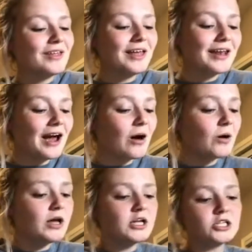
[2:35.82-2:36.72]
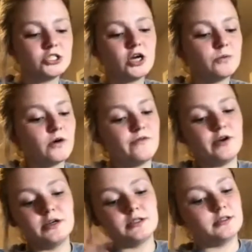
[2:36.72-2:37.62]
Now, child
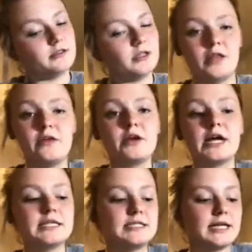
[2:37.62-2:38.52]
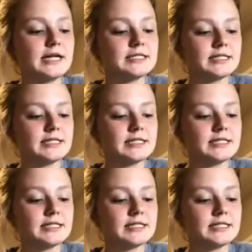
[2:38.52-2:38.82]
welfare in the United States,